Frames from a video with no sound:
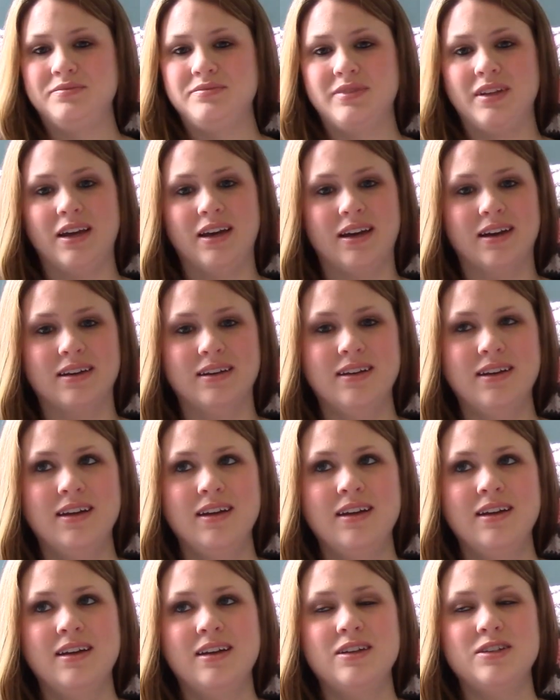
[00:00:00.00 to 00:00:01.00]
yeah,
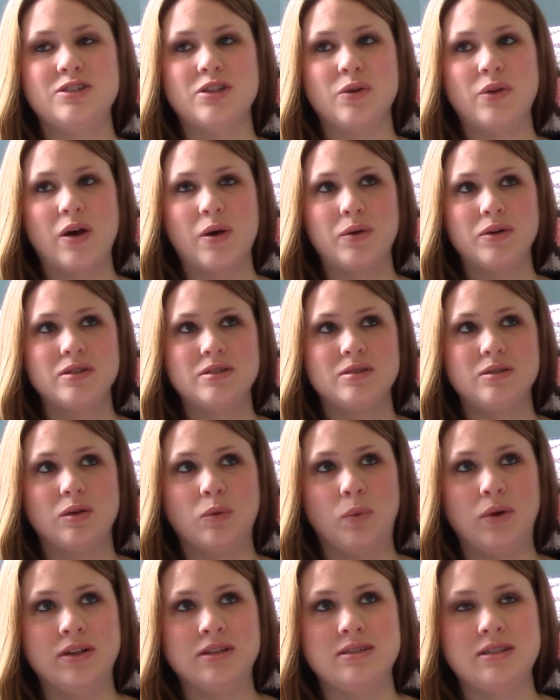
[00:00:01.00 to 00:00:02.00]
so that was
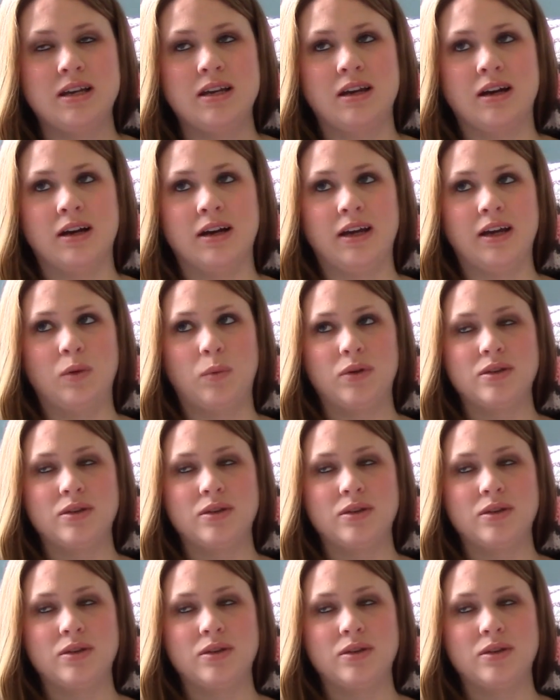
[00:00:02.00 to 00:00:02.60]
Wednesday night.